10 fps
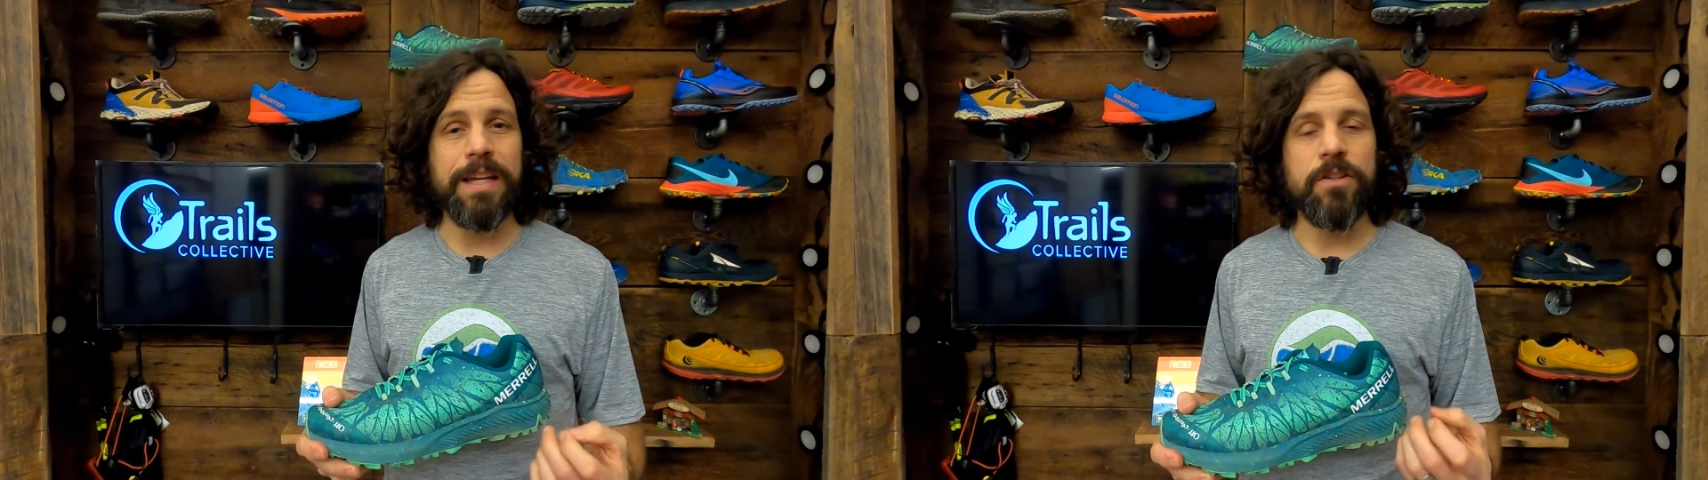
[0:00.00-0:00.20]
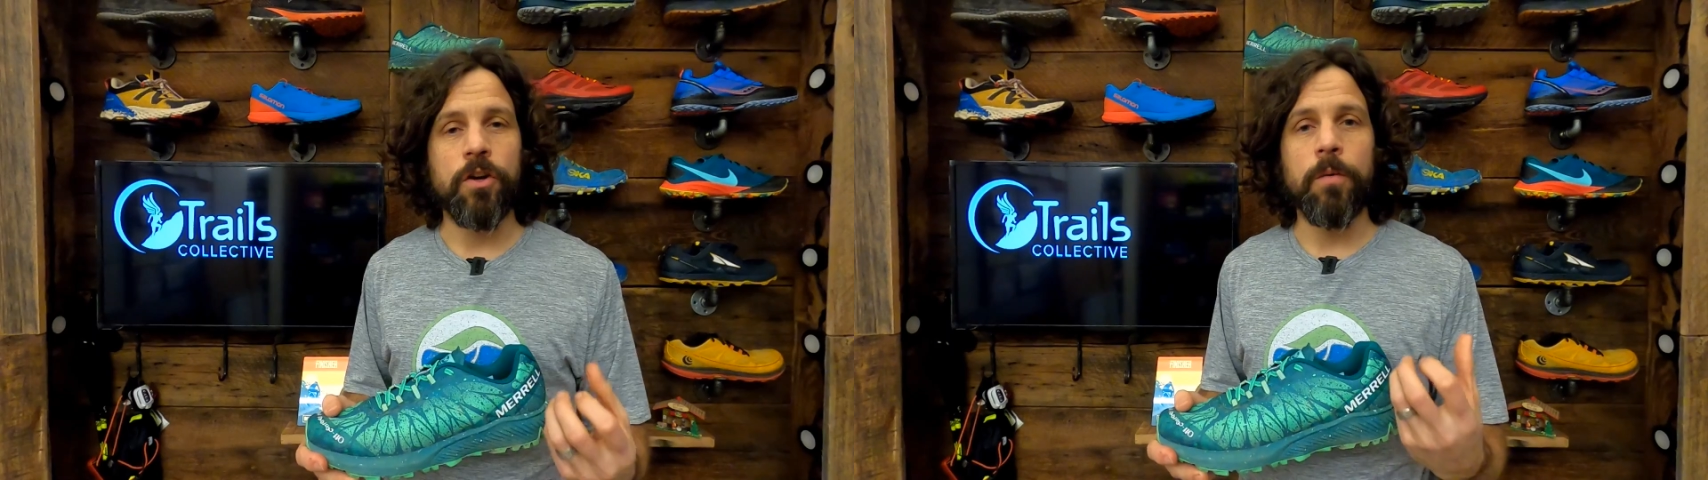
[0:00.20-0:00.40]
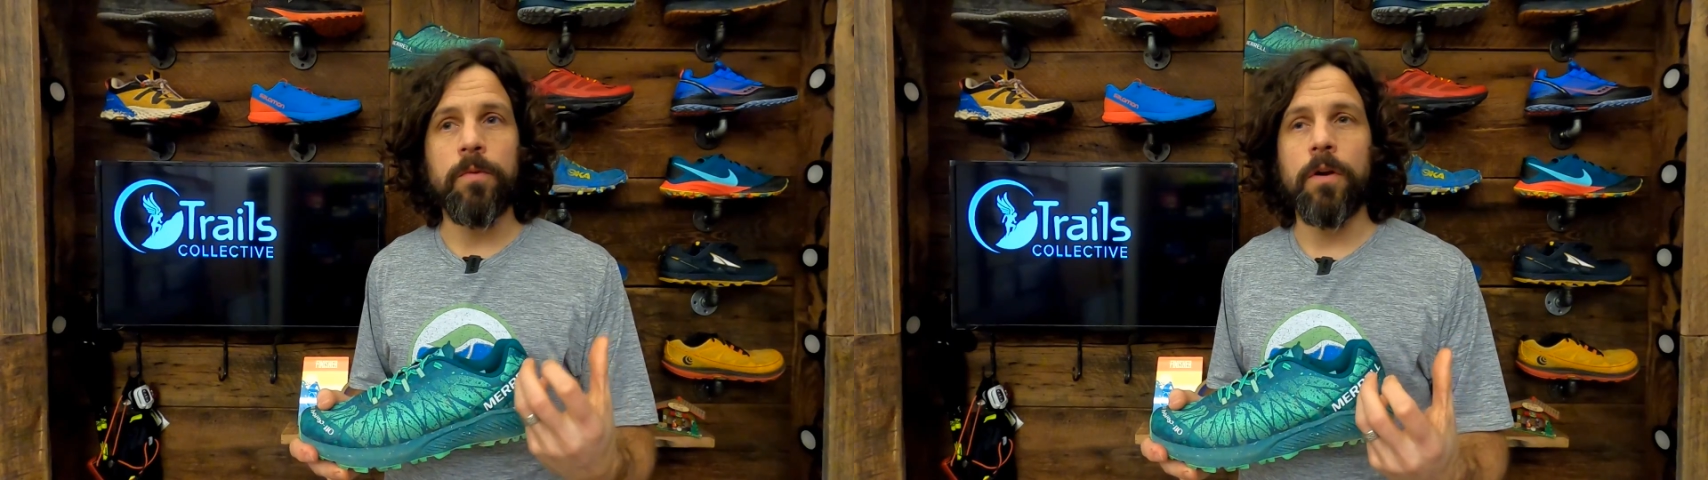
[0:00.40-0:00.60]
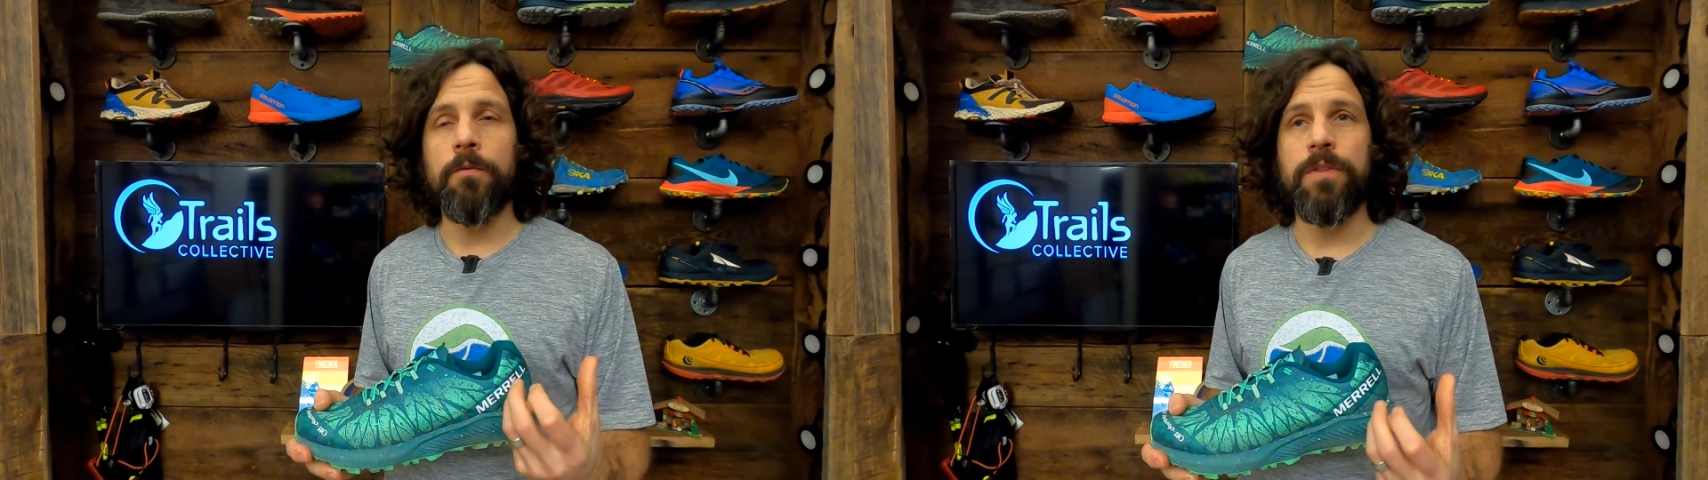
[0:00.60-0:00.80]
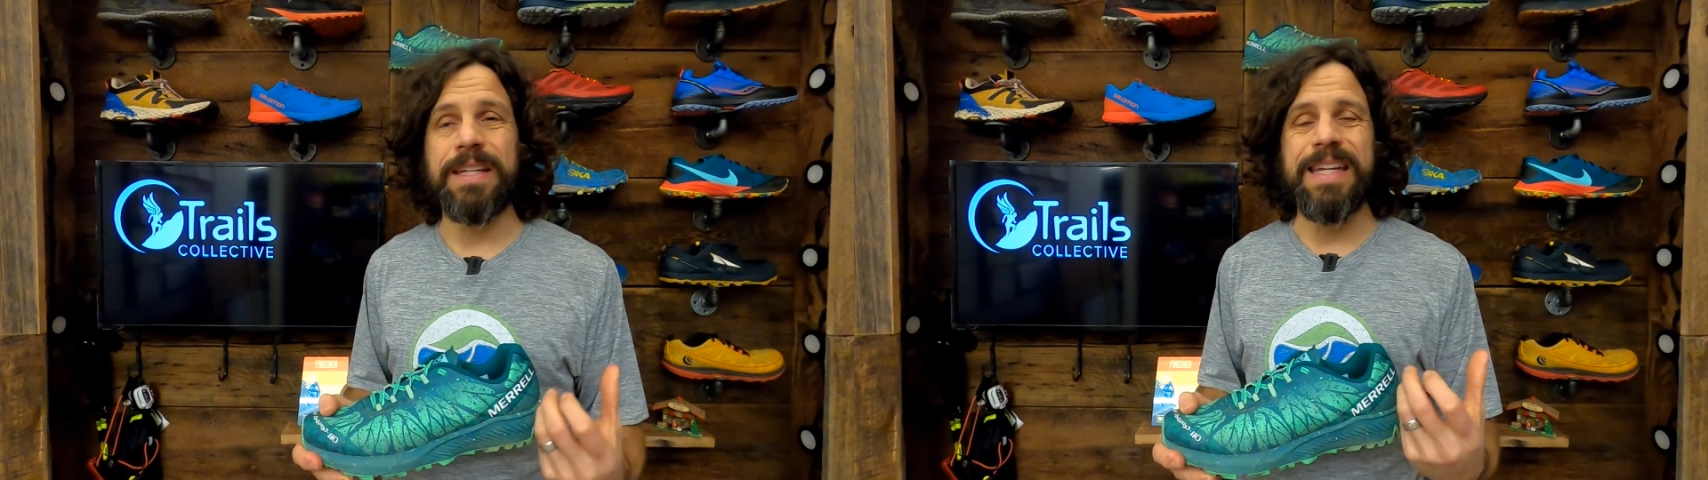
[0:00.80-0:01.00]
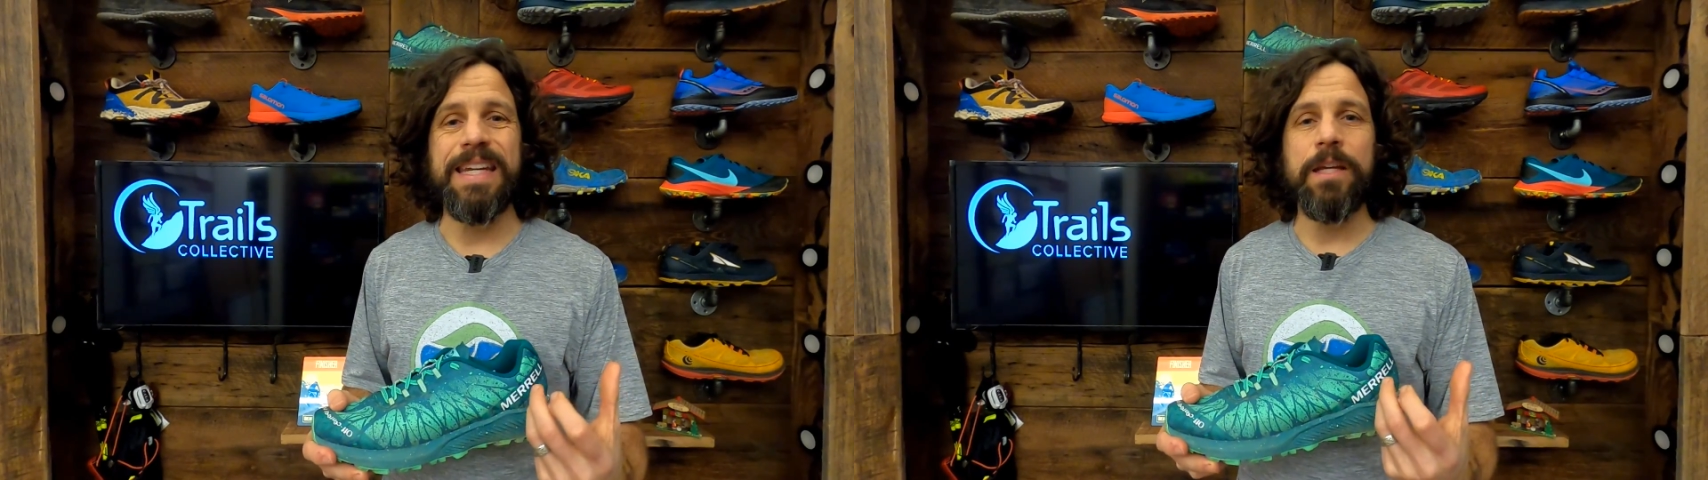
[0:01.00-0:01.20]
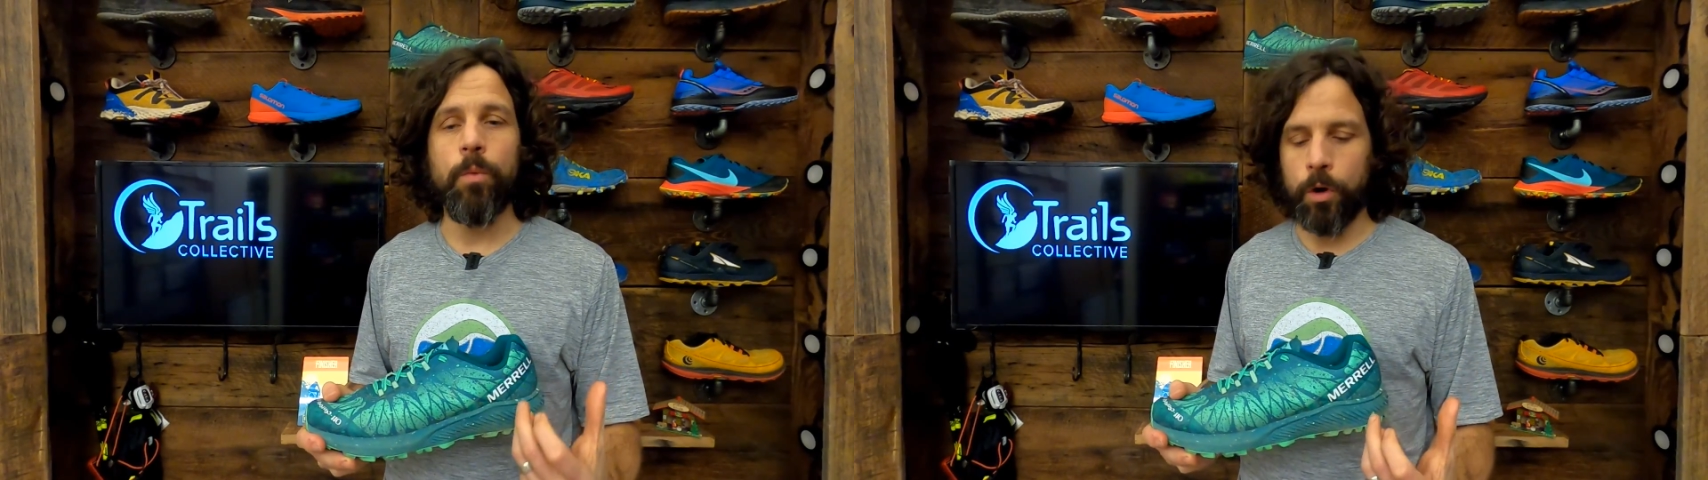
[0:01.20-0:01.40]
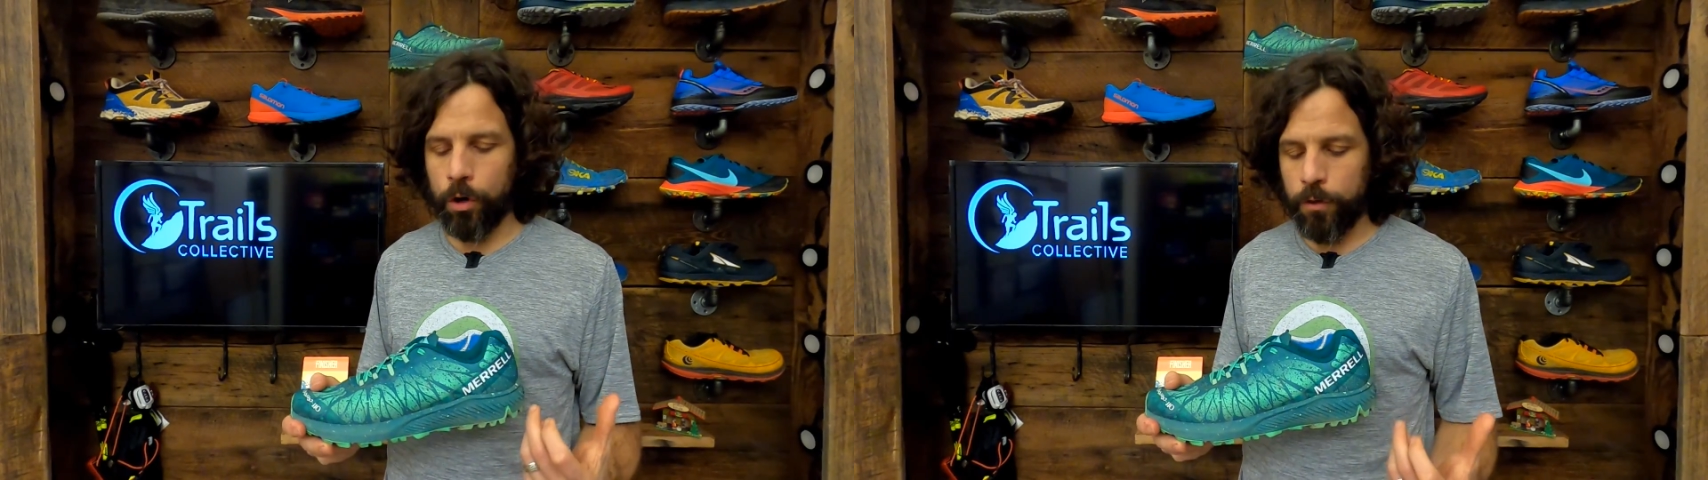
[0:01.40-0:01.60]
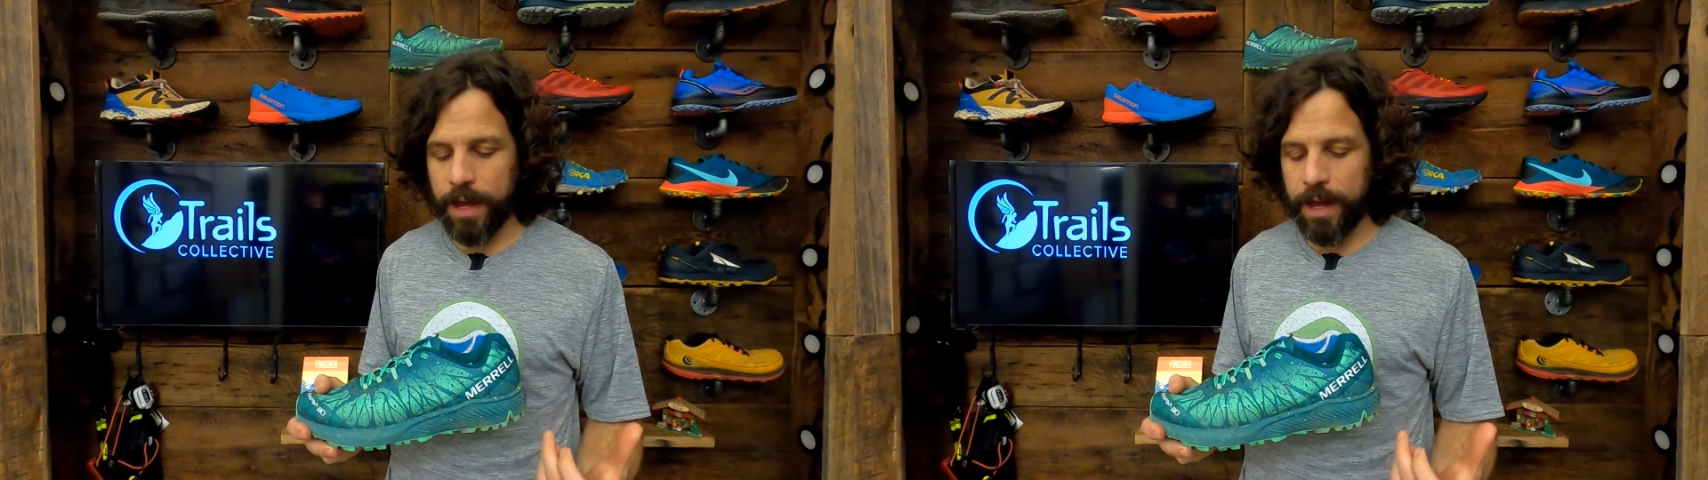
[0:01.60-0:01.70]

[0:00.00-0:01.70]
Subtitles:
in terms of the key word